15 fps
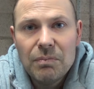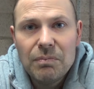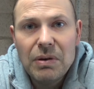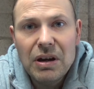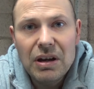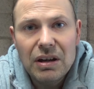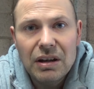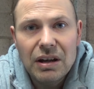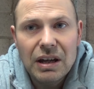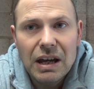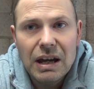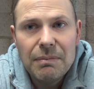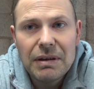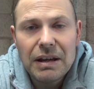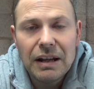But
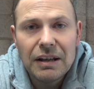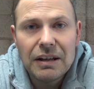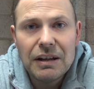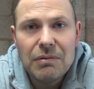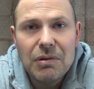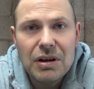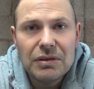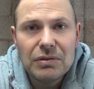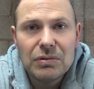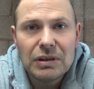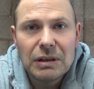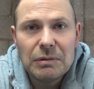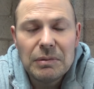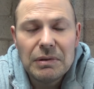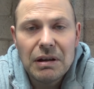mechanically-wise, it all
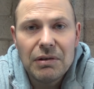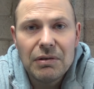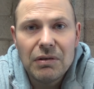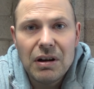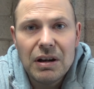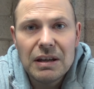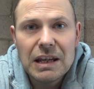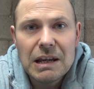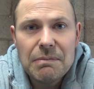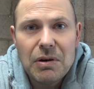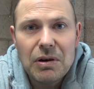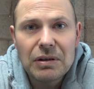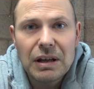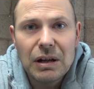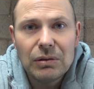seemed to be going all right.
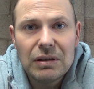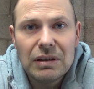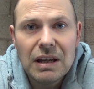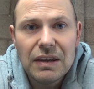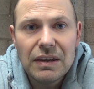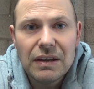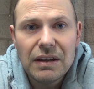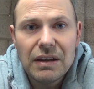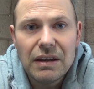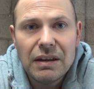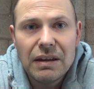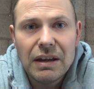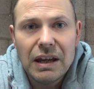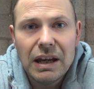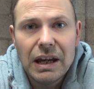Gearbox held together,
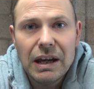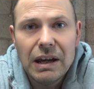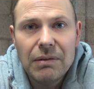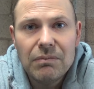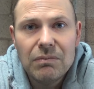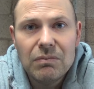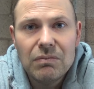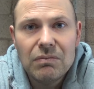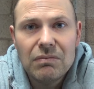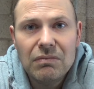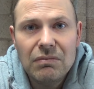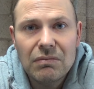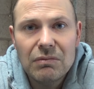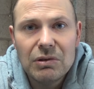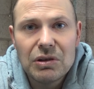
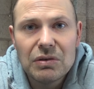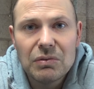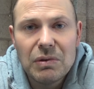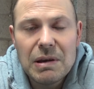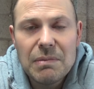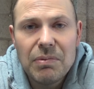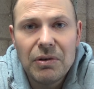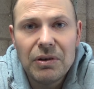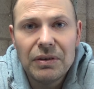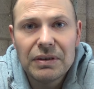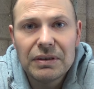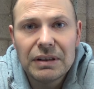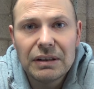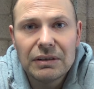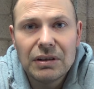which is a weak point on
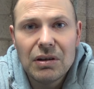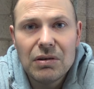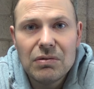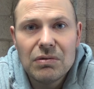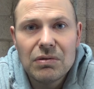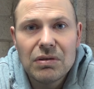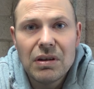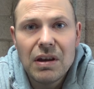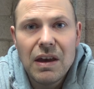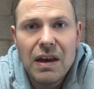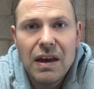the Saxos.